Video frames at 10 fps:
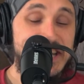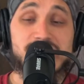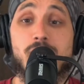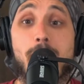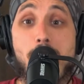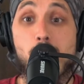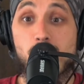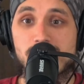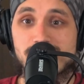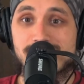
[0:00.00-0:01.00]
somehow
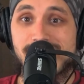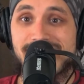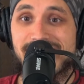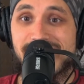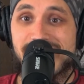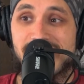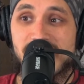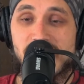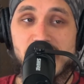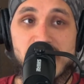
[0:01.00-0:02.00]
worse than
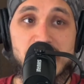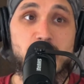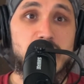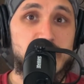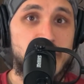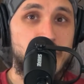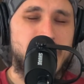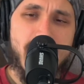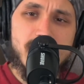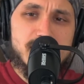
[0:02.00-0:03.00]
than twenty twenty-one,
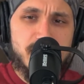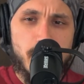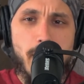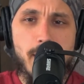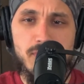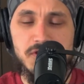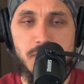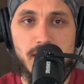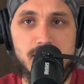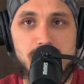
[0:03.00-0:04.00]
at least from my
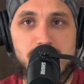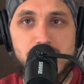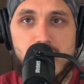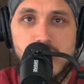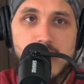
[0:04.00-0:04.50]
perspective.